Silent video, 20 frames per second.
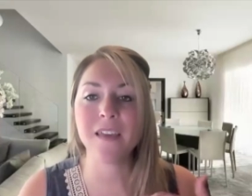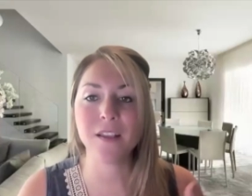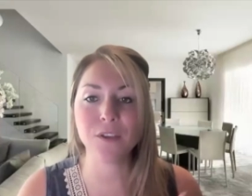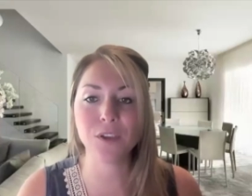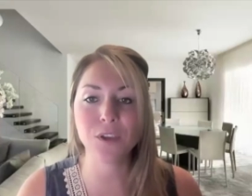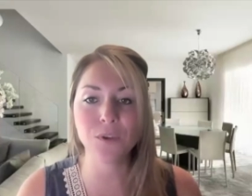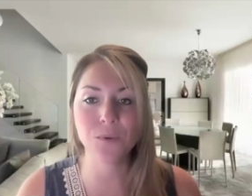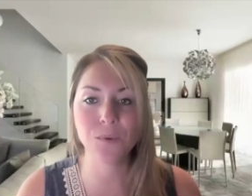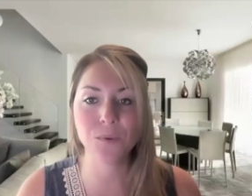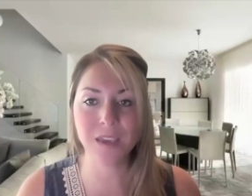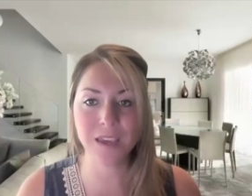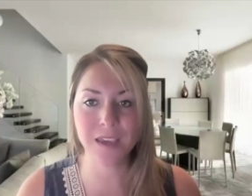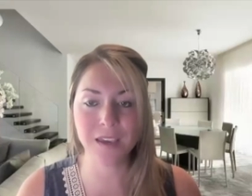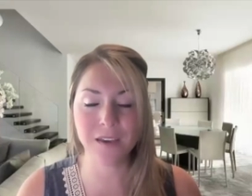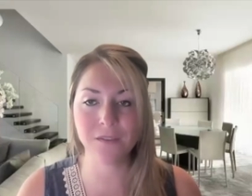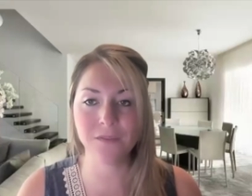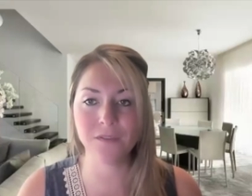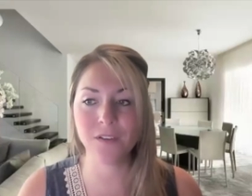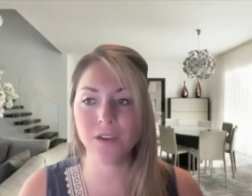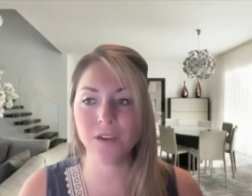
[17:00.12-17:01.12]
then you
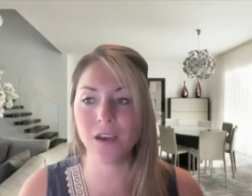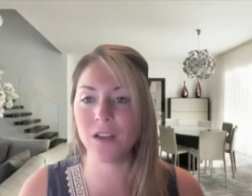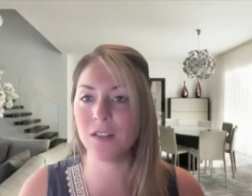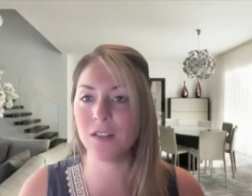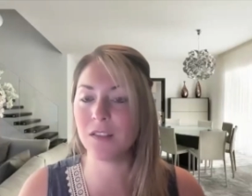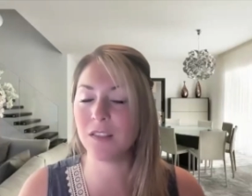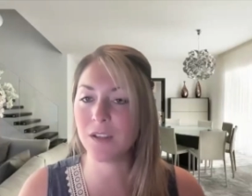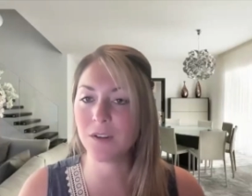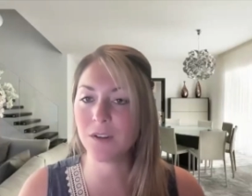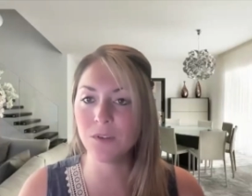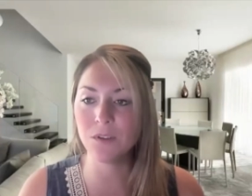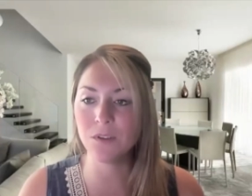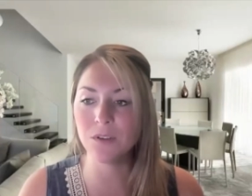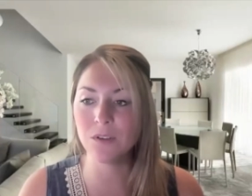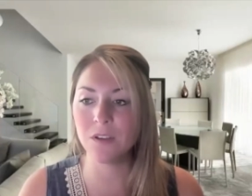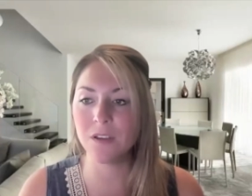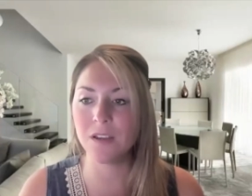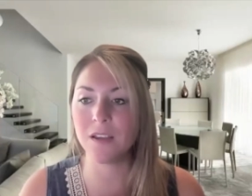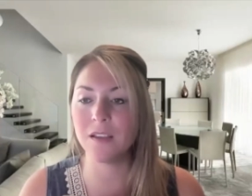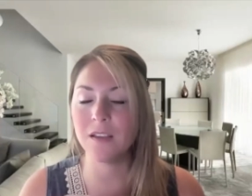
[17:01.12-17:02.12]
give a
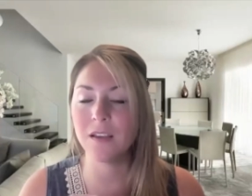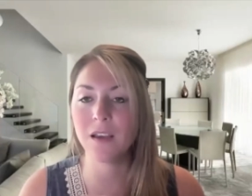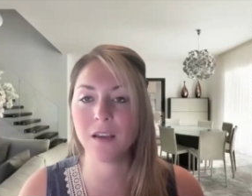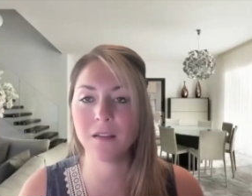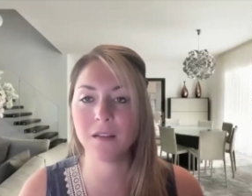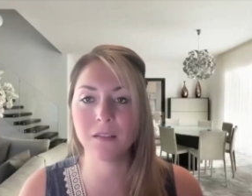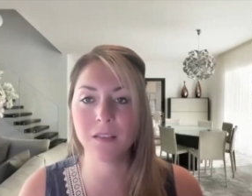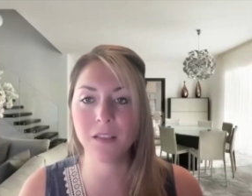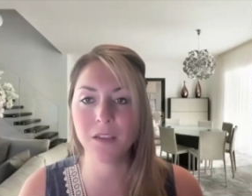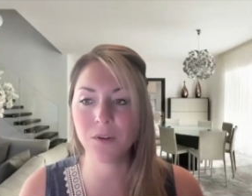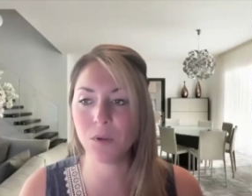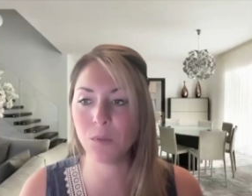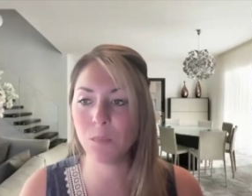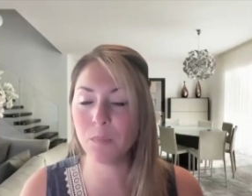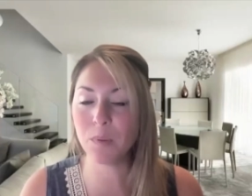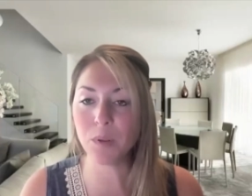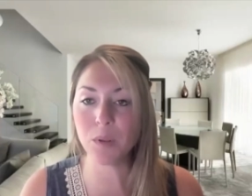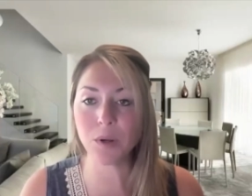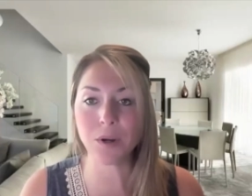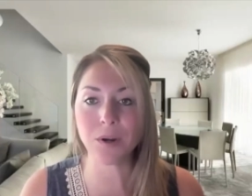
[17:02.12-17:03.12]
little
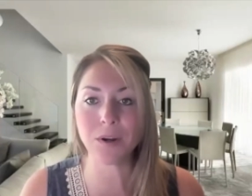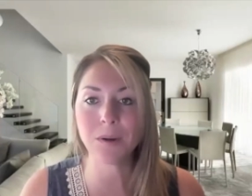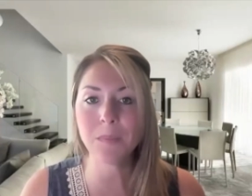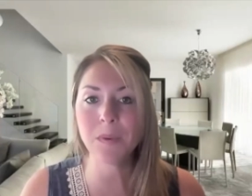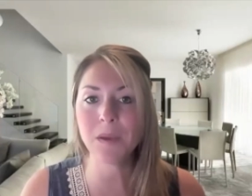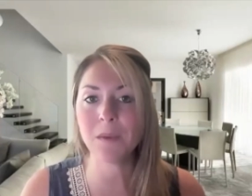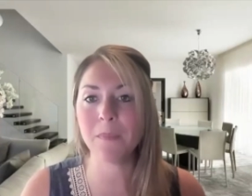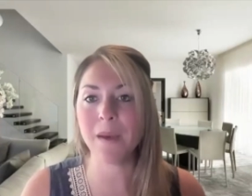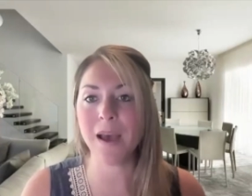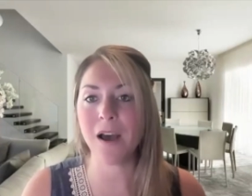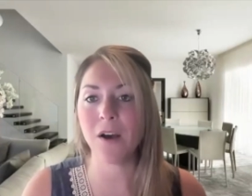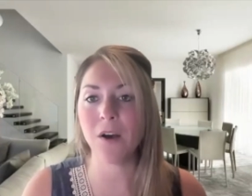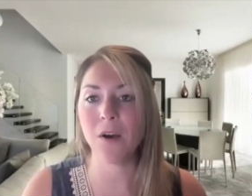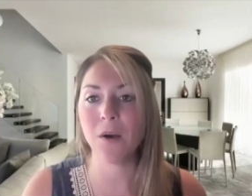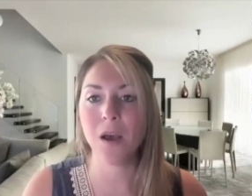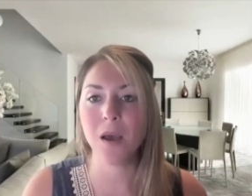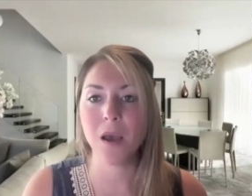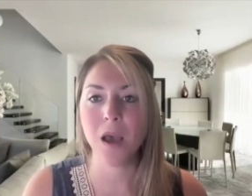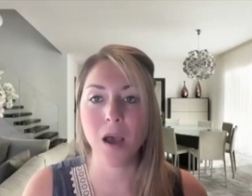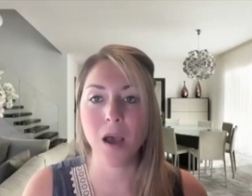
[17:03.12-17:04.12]
blurb
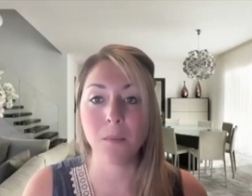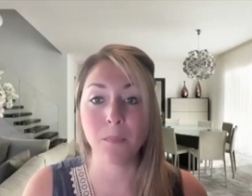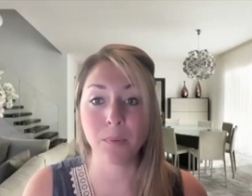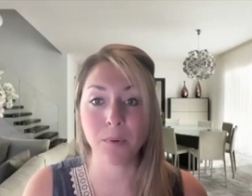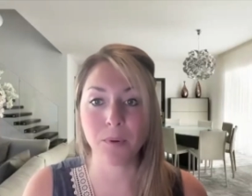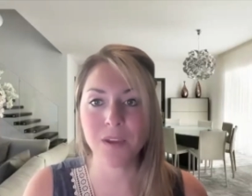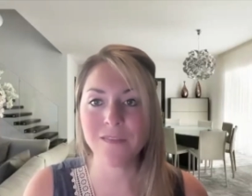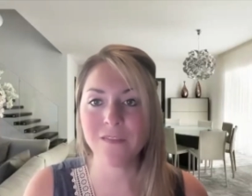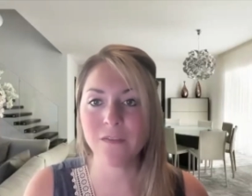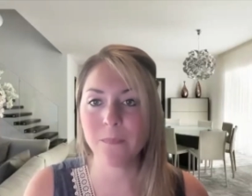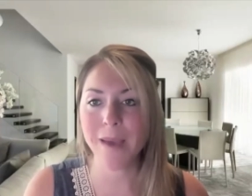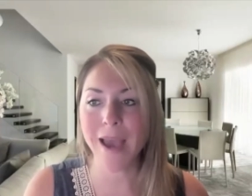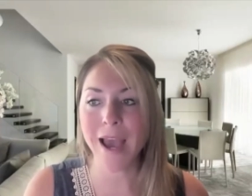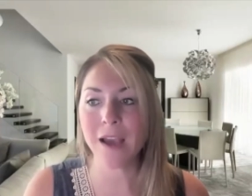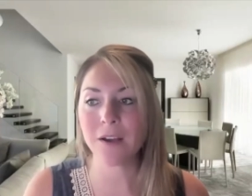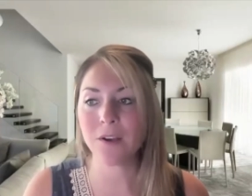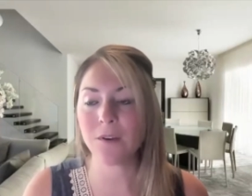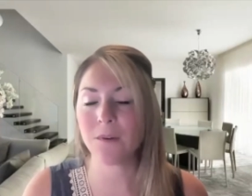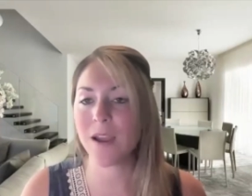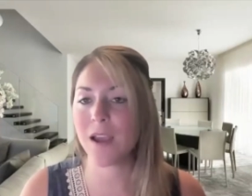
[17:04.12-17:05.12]
about a brief
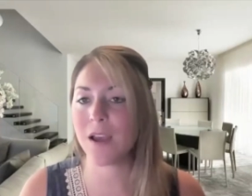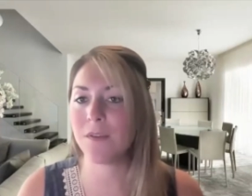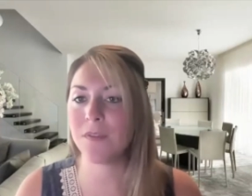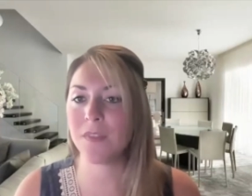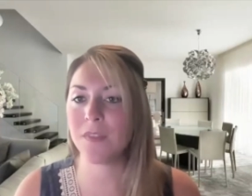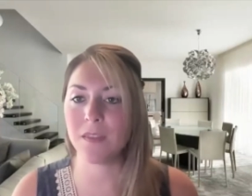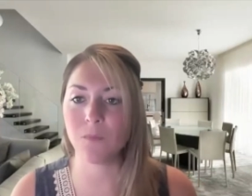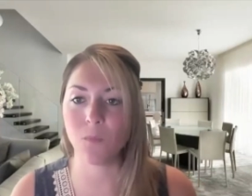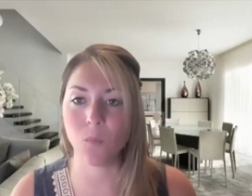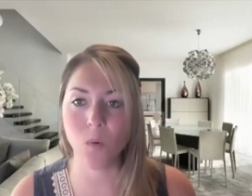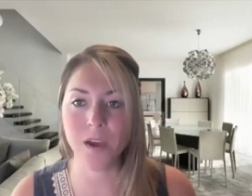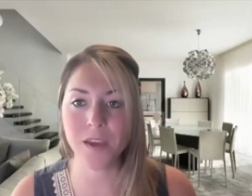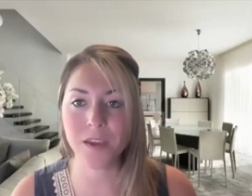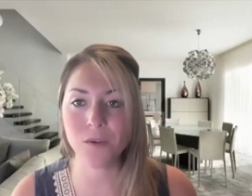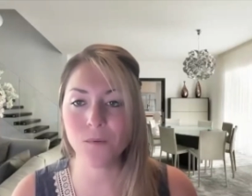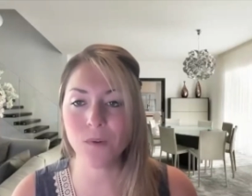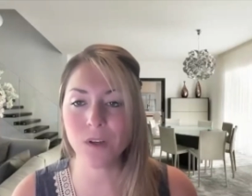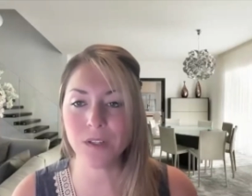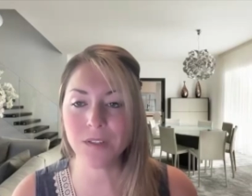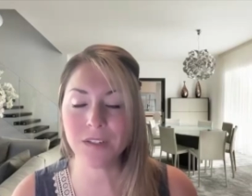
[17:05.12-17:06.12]
background, what
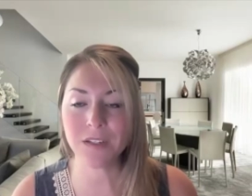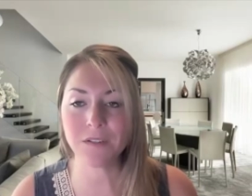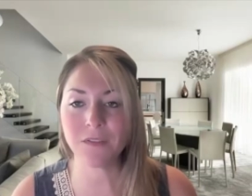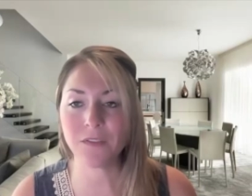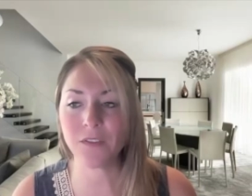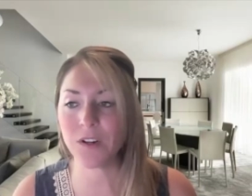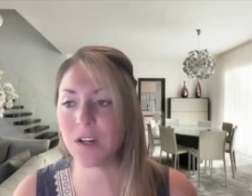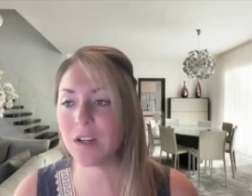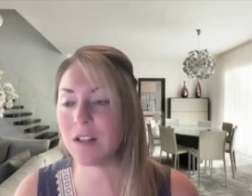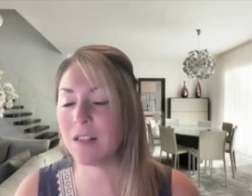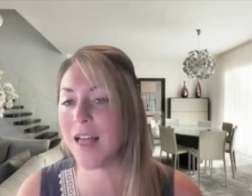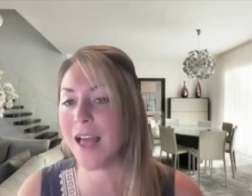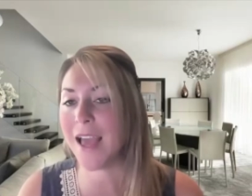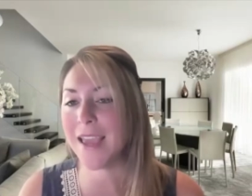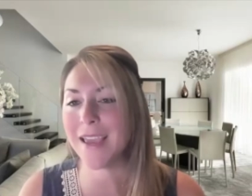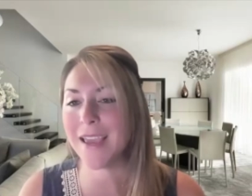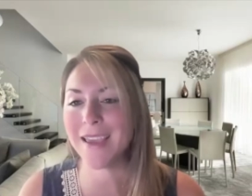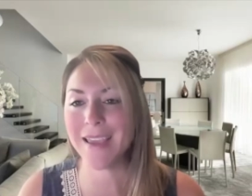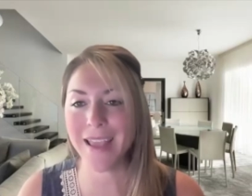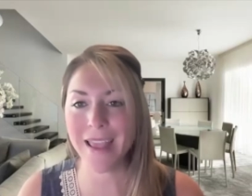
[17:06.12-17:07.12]
you all did for a
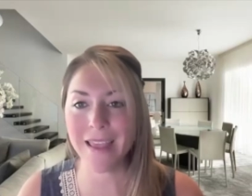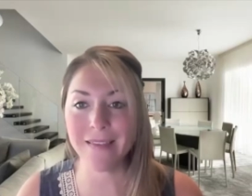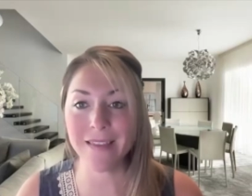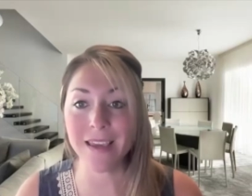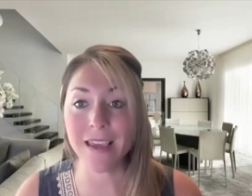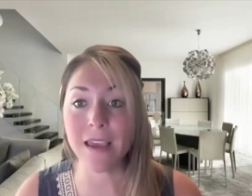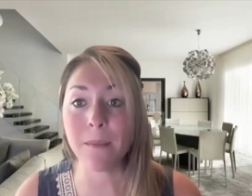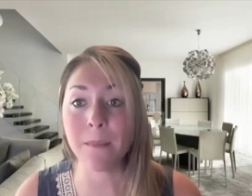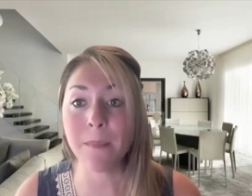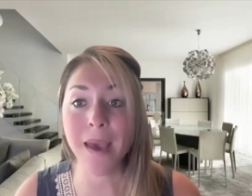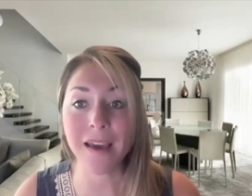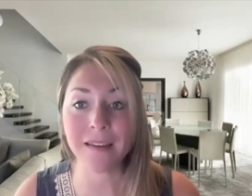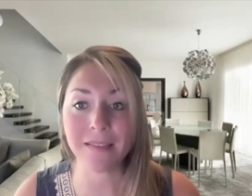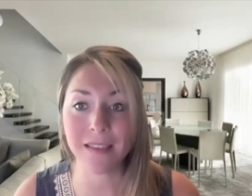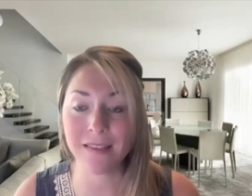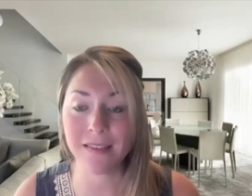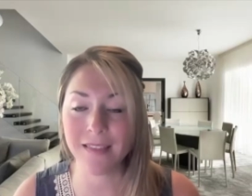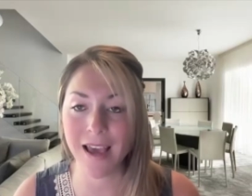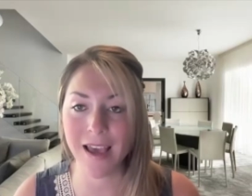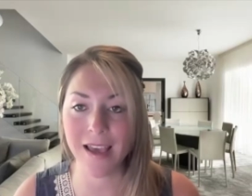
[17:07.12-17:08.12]
client and the impact
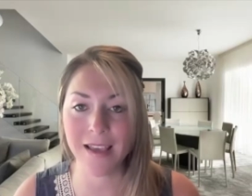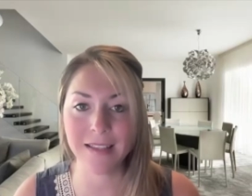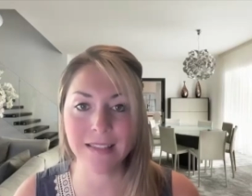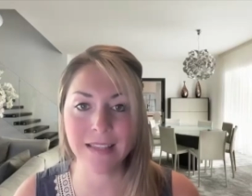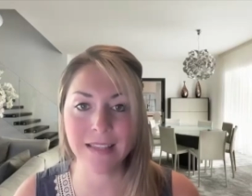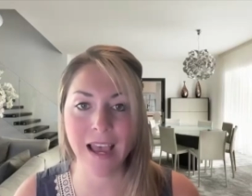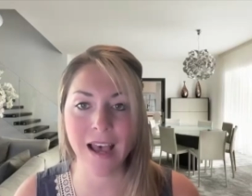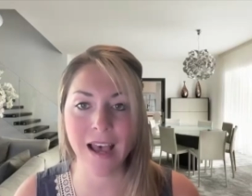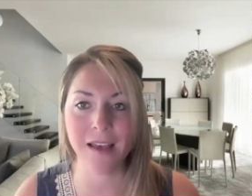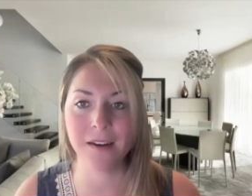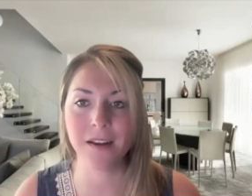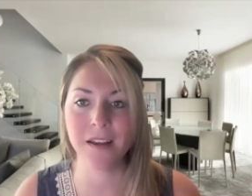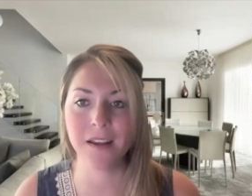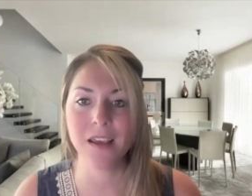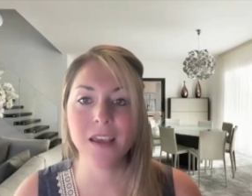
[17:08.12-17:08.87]
that that has had.